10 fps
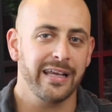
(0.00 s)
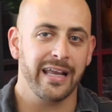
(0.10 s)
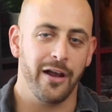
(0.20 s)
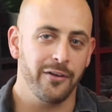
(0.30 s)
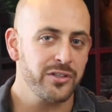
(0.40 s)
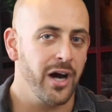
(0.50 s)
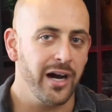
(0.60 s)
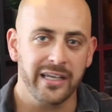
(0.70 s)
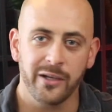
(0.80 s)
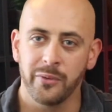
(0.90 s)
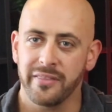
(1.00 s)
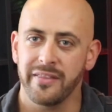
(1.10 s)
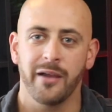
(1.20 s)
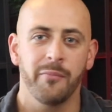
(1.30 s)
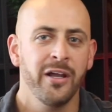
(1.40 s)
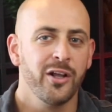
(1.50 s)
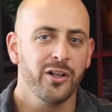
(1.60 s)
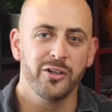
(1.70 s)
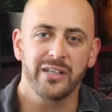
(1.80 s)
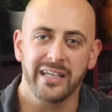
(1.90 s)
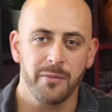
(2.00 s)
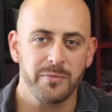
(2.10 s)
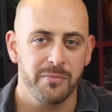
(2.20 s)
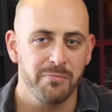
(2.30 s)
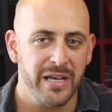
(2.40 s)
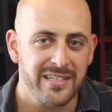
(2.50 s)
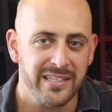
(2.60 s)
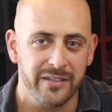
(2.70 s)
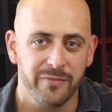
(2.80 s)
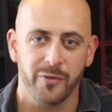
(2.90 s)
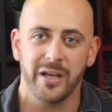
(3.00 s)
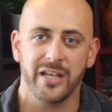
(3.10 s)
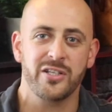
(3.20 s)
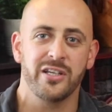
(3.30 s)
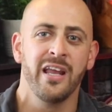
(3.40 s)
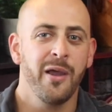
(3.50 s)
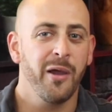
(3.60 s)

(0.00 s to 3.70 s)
getting out, talking with them, looking up some basic information,